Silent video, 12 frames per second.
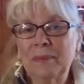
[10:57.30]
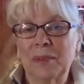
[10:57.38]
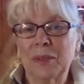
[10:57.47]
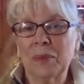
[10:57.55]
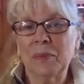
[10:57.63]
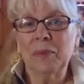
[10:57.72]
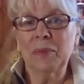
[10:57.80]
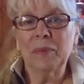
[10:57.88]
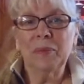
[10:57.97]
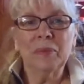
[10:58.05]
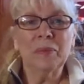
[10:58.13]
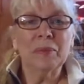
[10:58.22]
to
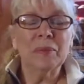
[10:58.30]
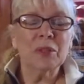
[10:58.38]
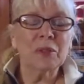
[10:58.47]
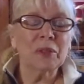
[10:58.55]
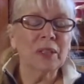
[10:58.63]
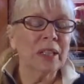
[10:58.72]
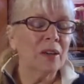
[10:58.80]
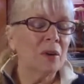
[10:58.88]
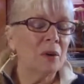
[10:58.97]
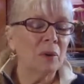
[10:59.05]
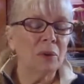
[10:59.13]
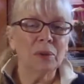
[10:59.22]
certainly
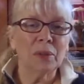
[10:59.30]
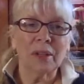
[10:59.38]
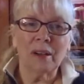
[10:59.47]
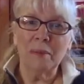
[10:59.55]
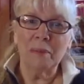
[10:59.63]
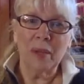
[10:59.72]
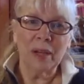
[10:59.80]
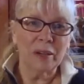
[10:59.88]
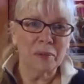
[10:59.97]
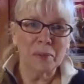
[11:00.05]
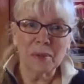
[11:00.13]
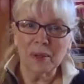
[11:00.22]
hold our
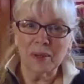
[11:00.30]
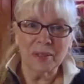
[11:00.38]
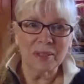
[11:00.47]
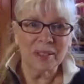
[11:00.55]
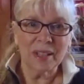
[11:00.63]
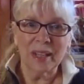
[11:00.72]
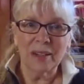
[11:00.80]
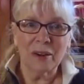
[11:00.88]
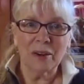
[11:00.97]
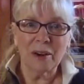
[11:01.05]
medical workers in our